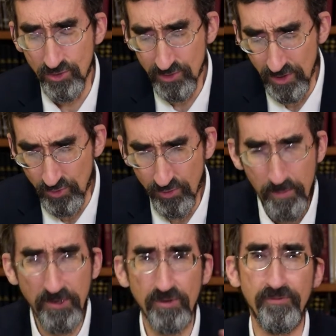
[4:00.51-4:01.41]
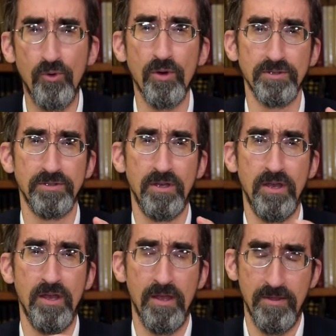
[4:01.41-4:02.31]
centripetal force
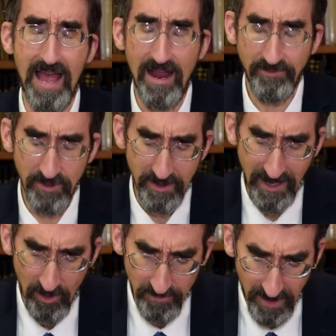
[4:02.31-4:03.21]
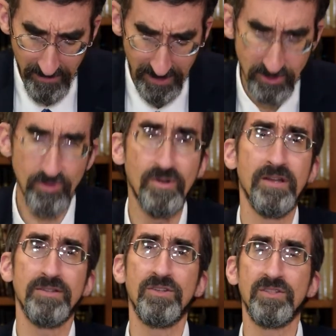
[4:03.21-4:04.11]
after the Tower of Babel to,
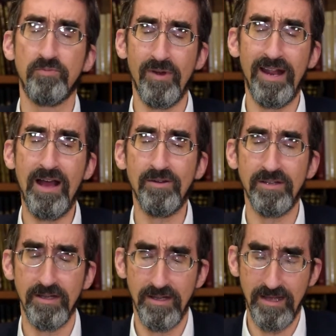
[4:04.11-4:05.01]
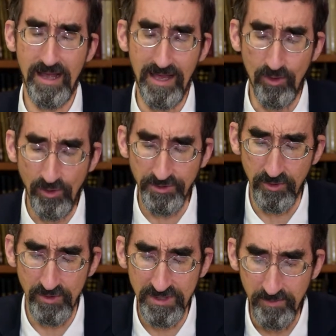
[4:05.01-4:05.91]
to spread out and
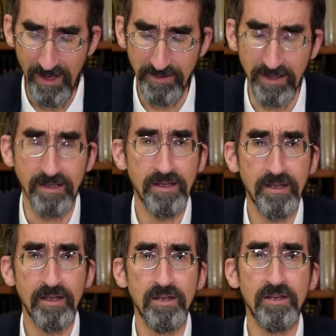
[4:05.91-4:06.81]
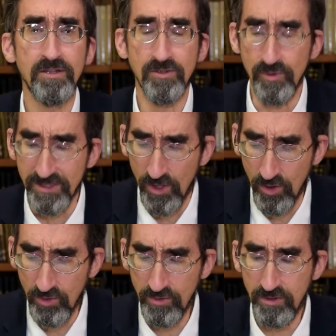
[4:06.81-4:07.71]
also responding to his
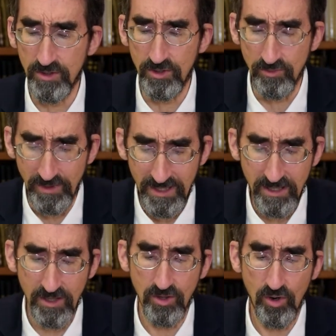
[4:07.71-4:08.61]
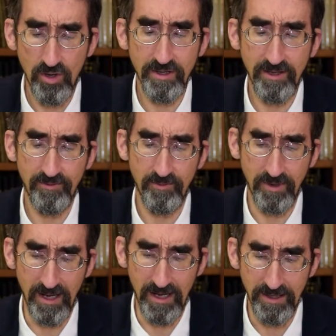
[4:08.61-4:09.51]
own unique calling from
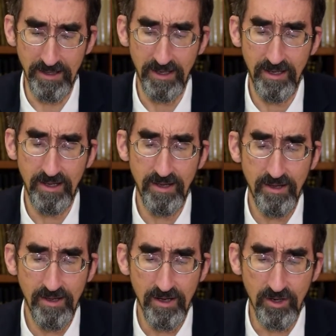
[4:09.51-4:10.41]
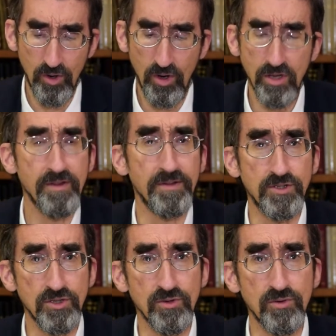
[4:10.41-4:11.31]
God, call of the
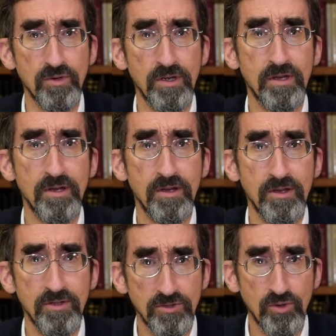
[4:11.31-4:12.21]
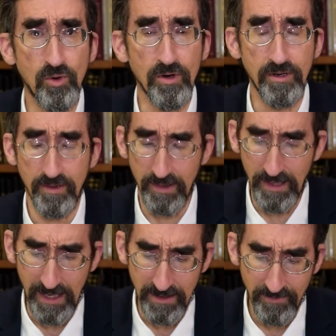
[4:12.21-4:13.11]
Jew toward the
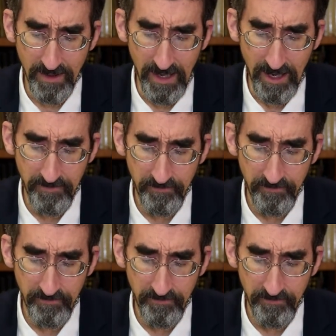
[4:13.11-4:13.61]
land of Canaan.